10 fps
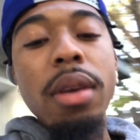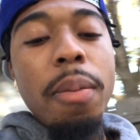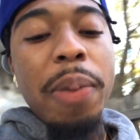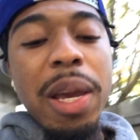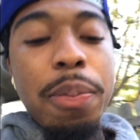
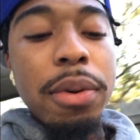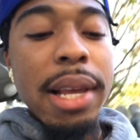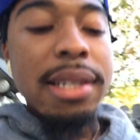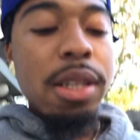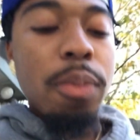People that's
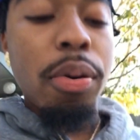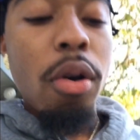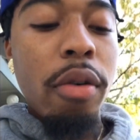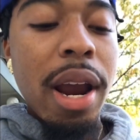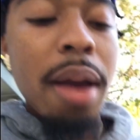still
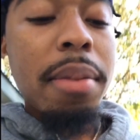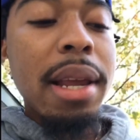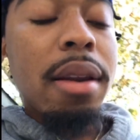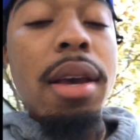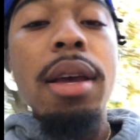programmed
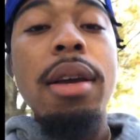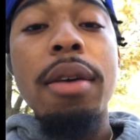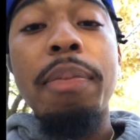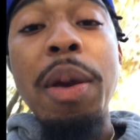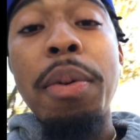and
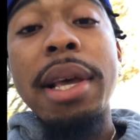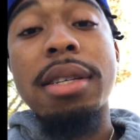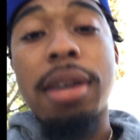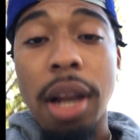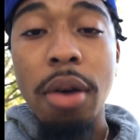people that's
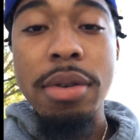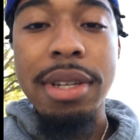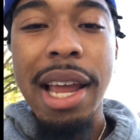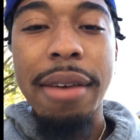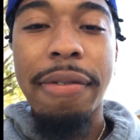close,
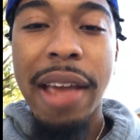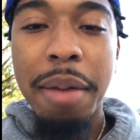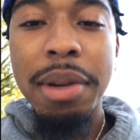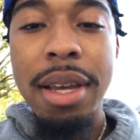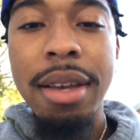like
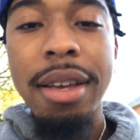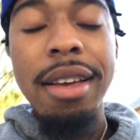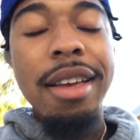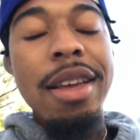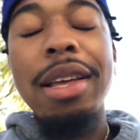family,
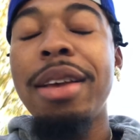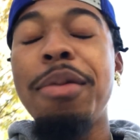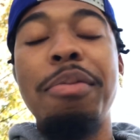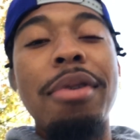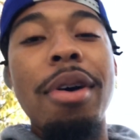
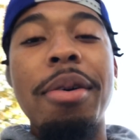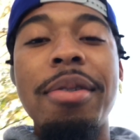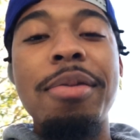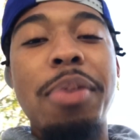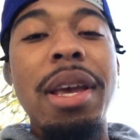bro,
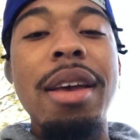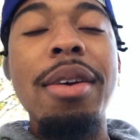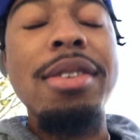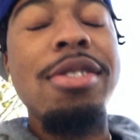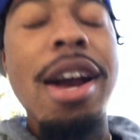
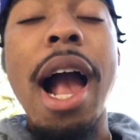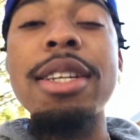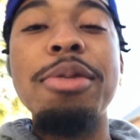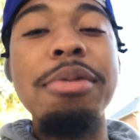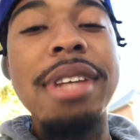try
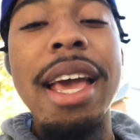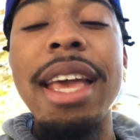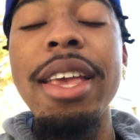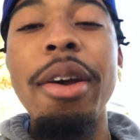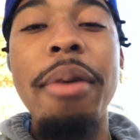to
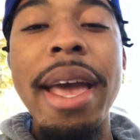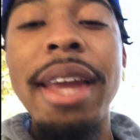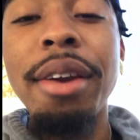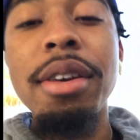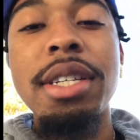take your
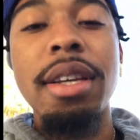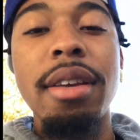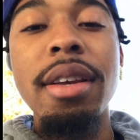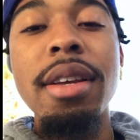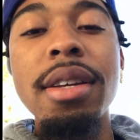energy
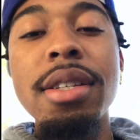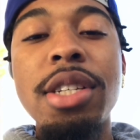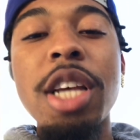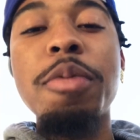just